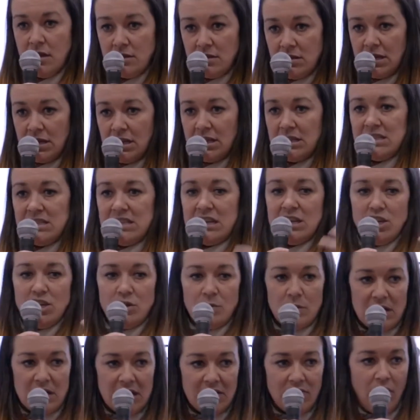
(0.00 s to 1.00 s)
to
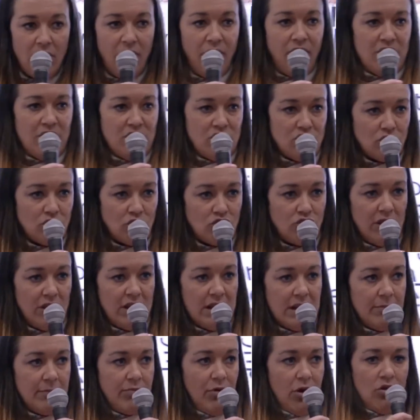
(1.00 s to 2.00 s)
continually refresh your
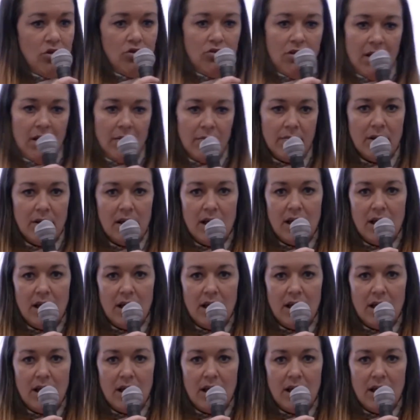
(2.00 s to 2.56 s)
training program